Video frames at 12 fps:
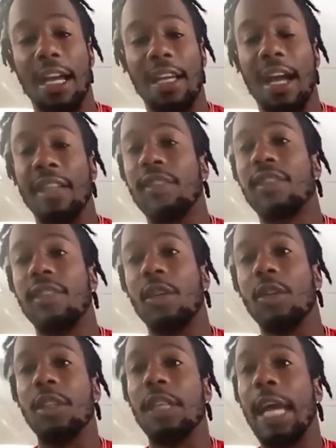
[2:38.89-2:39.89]
I
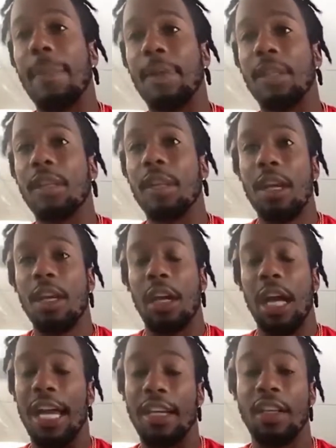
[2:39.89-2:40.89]
instilled and happened
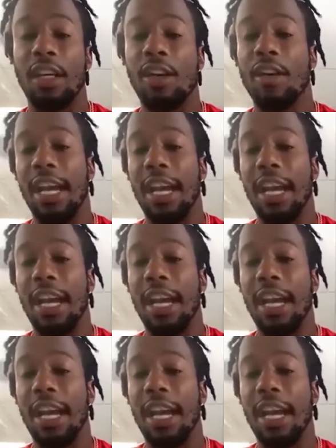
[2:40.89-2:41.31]
at a younger